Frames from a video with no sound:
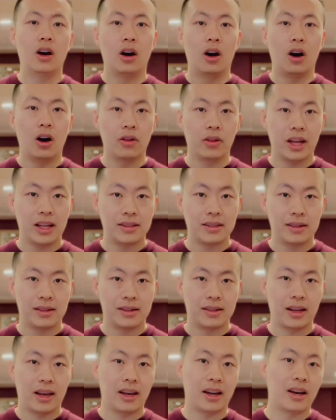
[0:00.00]
All that's to
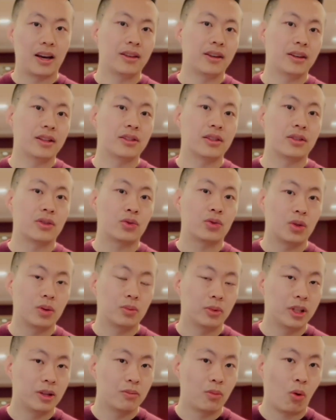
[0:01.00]
say, I think it's
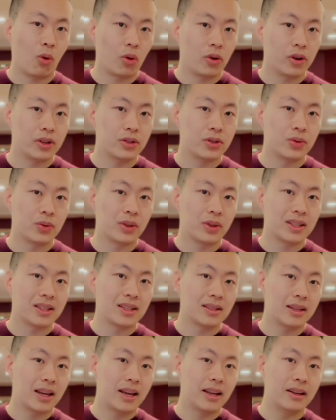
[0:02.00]
extremely important to
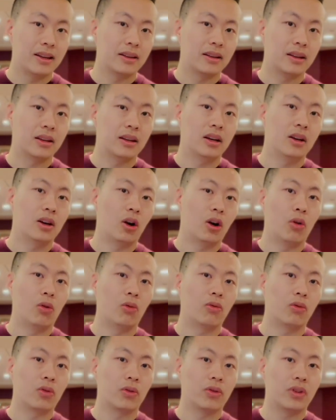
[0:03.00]
extend
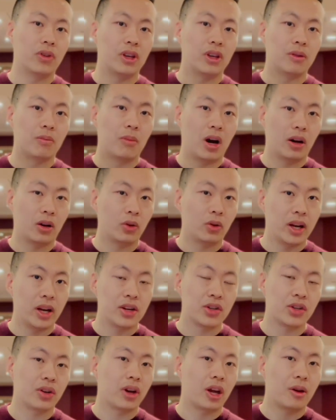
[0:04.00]
over the
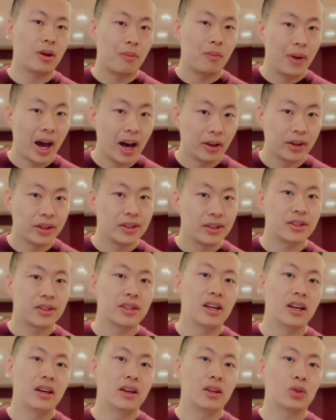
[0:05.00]
moderation and balance
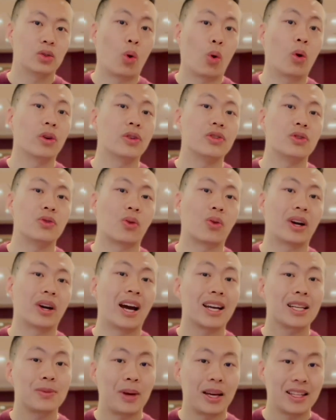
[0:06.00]
towards your
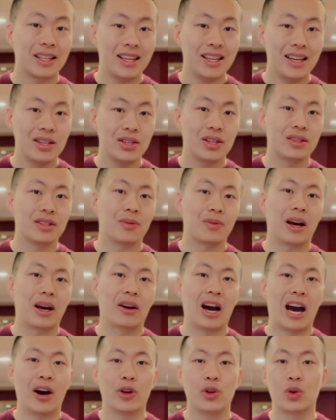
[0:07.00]
expectations
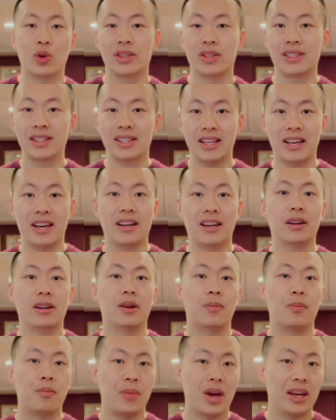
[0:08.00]
about how your skin
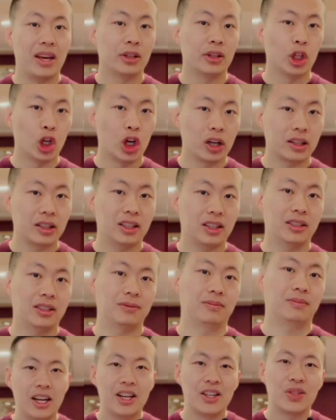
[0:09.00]
may look.
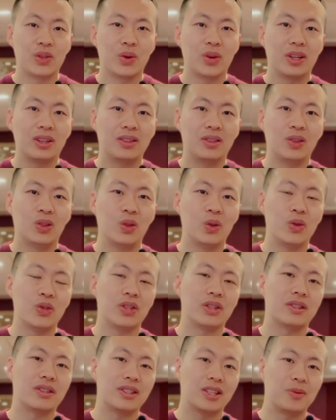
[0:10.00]
So, in
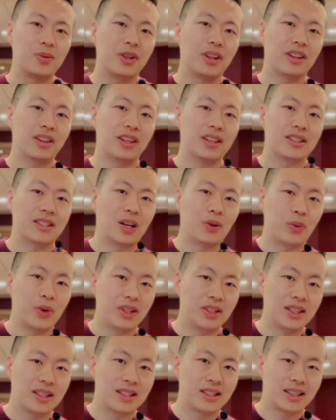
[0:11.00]
conclusion, some of the things that we
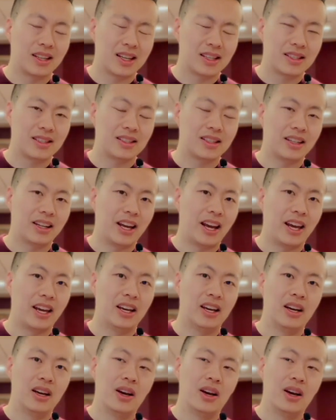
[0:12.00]
discussed today